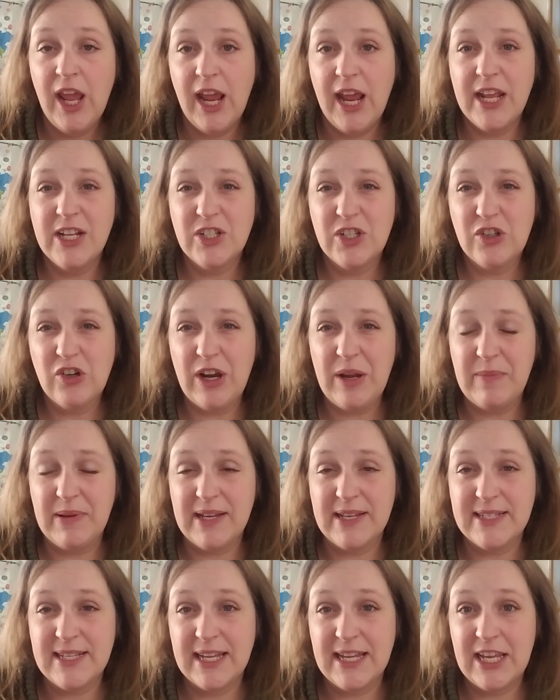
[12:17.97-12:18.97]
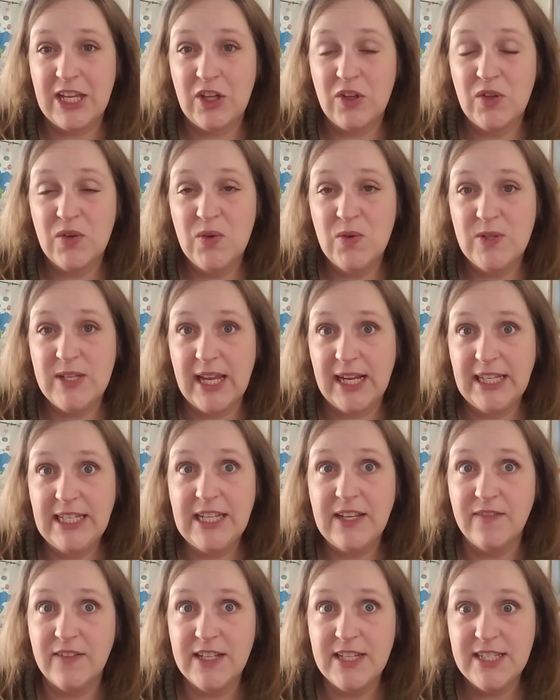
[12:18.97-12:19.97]
It's great because it includes
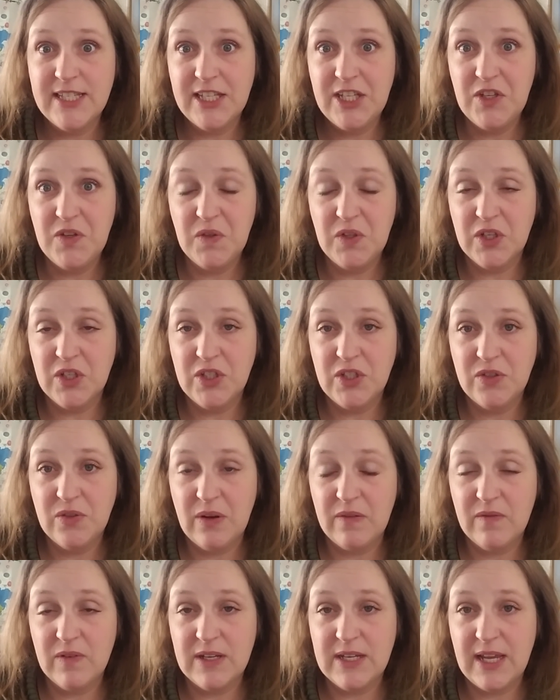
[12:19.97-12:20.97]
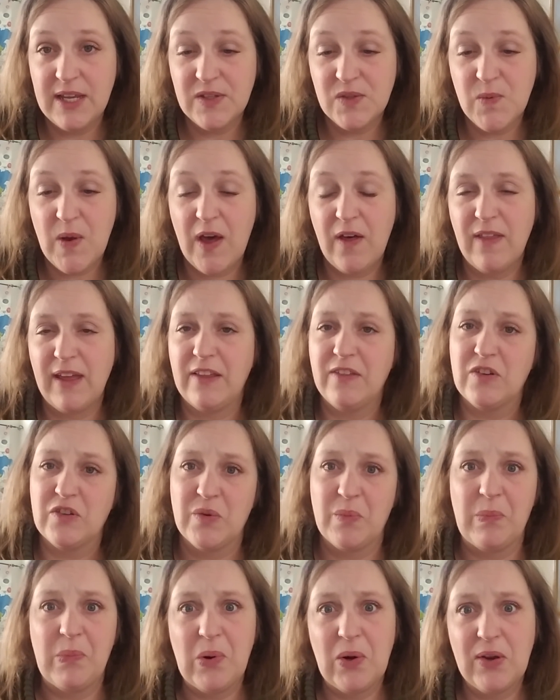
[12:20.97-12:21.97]
activities that you can do every day as well. Like there's a
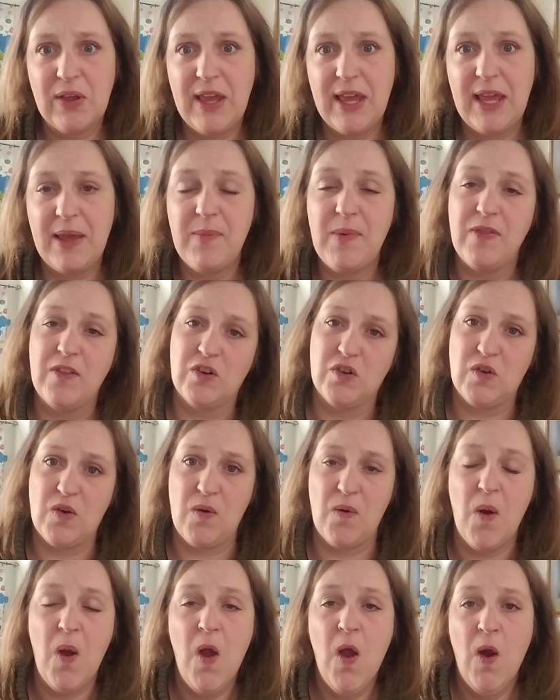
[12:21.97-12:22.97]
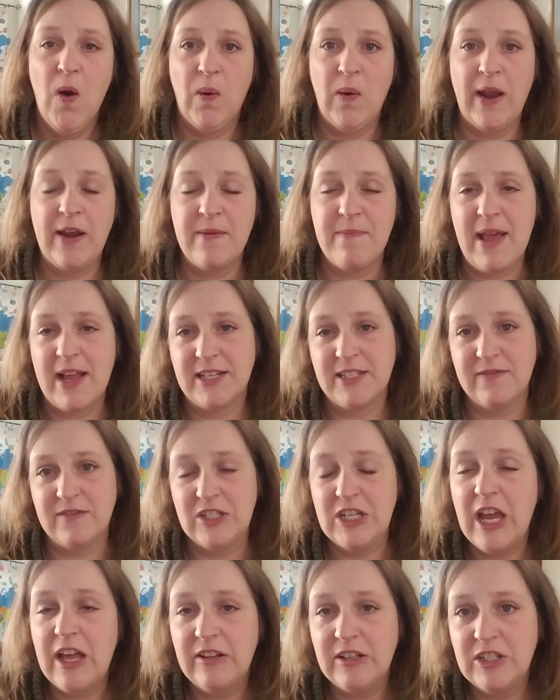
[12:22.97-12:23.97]
board game and there's a random acts of
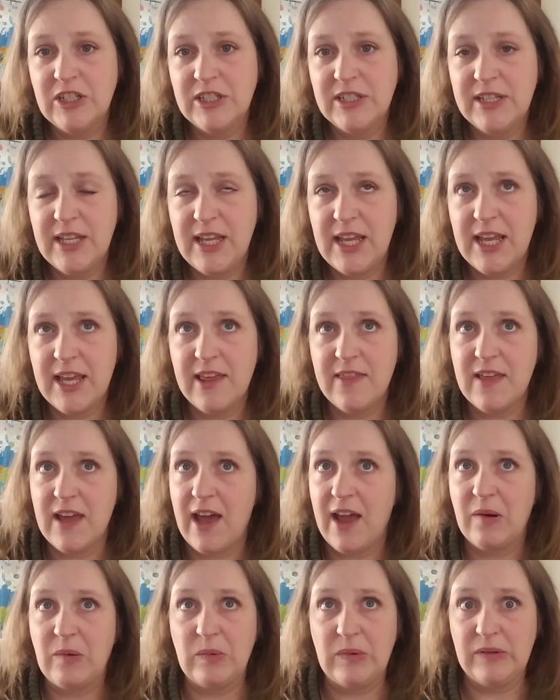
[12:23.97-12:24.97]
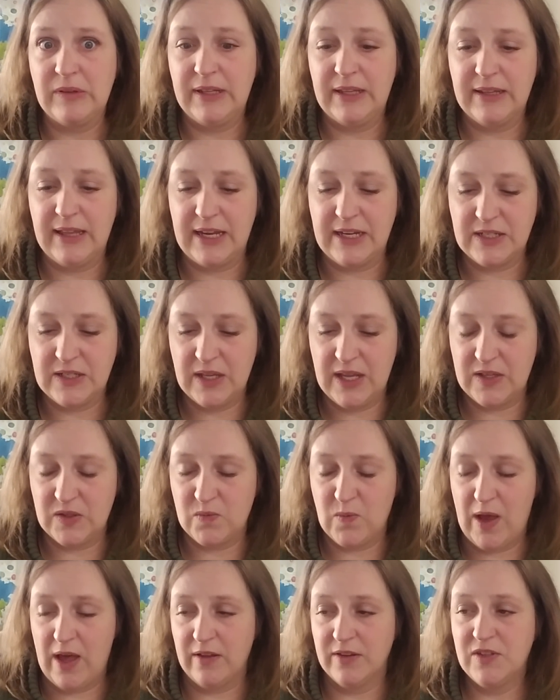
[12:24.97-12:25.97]
challenge thing that I really liked as
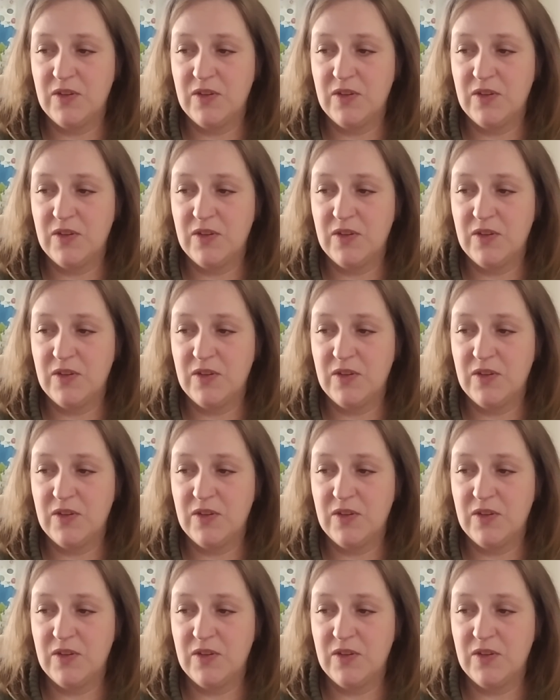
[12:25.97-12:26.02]
well.